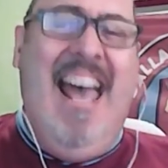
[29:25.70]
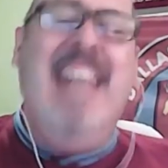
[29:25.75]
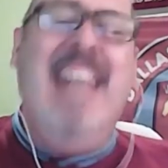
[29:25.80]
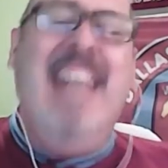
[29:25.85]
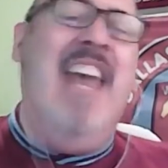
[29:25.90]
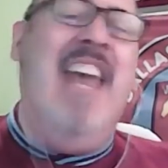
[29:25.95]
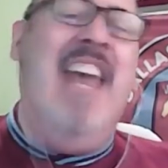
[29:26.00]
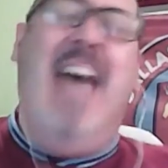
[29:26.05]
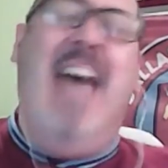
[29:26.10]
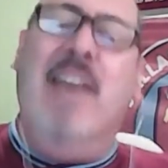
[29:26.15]

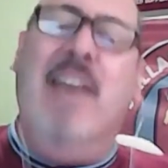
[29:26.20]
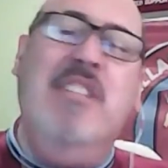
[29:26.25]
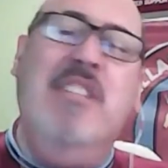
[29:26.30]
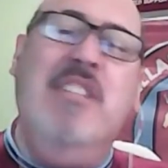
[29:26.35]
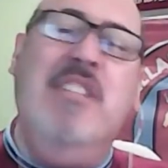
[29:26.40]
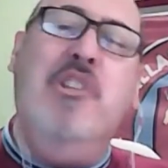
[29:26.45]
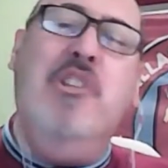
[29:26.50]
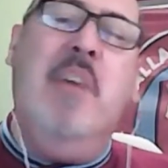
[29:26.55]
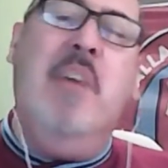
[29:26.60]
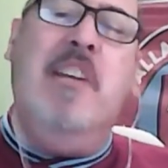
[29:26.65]
Now, how
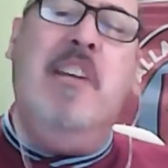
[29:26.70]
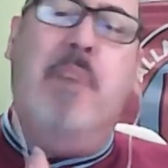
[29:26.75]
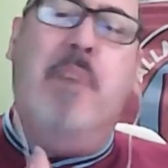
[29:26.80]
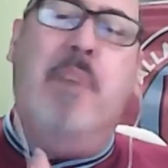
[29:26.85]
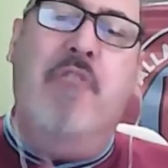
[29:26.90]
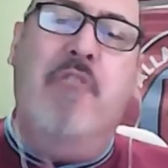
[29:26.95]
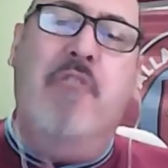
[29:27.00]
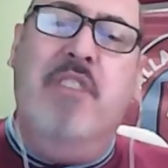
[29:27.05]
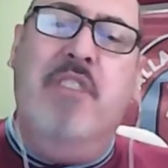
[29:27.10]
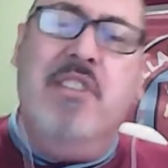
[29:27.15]
did you end up
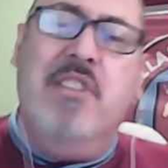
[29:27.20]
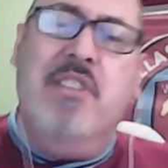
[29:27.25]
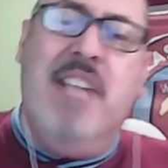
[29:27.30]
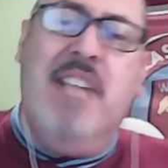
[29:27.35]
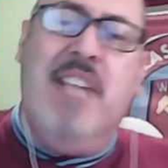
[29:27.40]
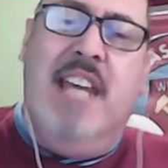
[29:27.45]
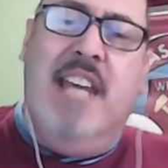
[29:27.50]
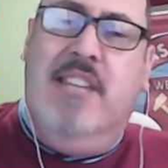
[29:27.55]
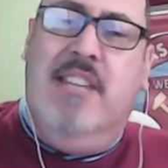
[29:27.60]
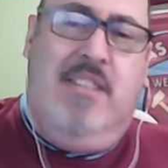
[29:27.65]
over in the
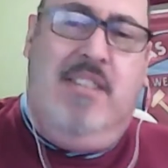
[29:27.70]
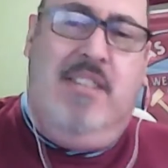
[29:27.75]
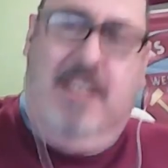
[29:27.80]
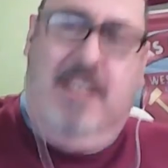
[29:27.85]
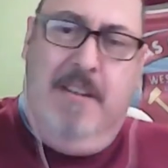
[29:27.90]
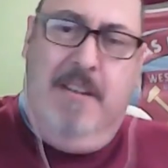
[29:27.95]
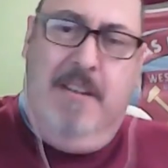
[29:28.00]
States?